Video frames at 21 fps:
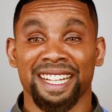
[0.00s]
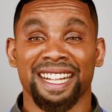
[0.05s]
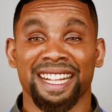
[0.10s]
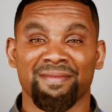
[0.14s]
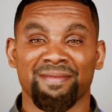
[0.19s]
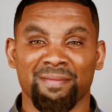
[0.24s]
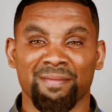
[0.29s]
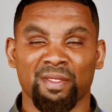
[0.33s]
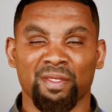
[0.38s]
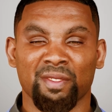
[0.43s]

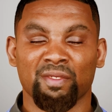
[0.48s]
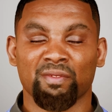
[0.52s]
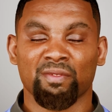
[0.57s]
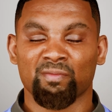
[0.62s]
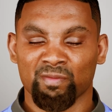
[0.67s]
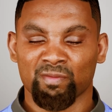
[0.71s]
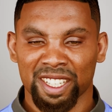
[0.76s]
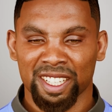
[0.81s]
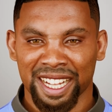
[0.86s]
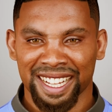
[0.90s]
It's because
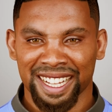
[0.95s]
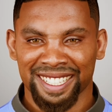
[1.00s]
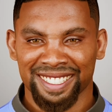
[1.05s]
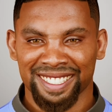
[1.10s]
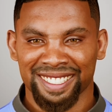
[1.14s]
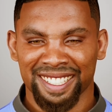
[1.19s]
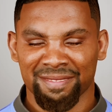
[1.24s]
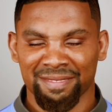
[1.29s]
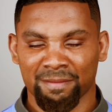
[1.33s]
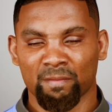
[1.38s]

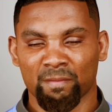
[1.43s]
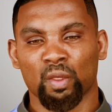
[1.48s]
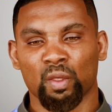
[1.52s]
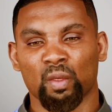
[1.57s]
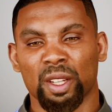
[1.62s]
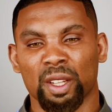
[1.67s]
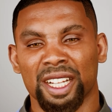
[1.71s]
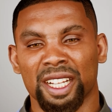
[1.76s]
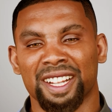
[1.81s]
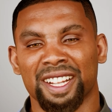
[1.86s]
finally
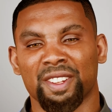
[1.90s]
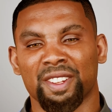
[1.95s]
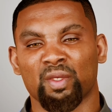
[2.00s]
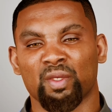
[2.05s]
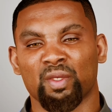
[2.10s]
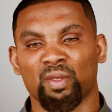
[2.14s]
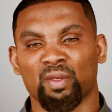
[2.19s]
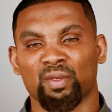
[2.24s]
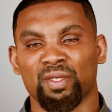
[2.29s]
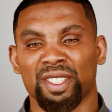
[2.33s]
we can
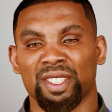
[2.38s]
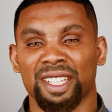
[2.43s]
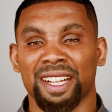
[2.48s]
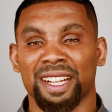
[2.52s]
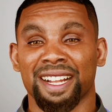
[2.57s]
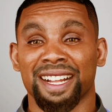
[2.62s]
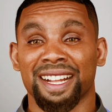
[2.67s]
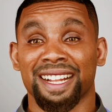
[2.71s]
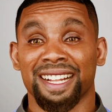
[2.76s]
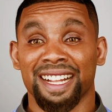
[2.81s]

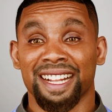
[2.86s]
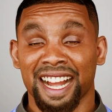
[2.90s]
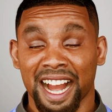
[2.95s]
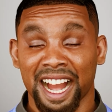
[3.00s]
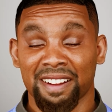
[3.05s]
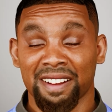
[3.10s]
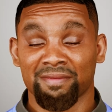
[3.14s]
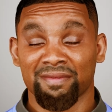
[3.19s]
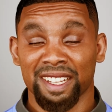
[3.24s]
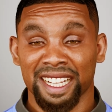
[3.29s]
use
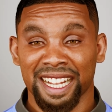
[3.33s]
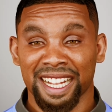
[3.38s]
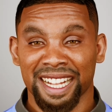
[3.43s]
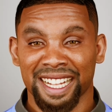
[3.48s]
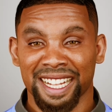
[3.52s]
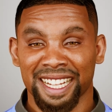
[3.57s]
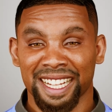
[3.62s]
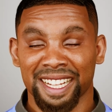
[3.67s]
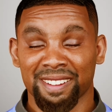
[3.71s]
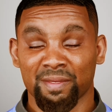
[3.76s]
Live
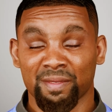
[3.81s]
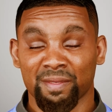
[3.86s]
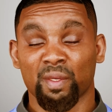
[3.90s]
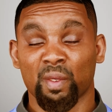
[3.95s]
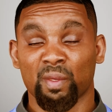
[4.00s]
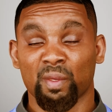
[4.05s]
Link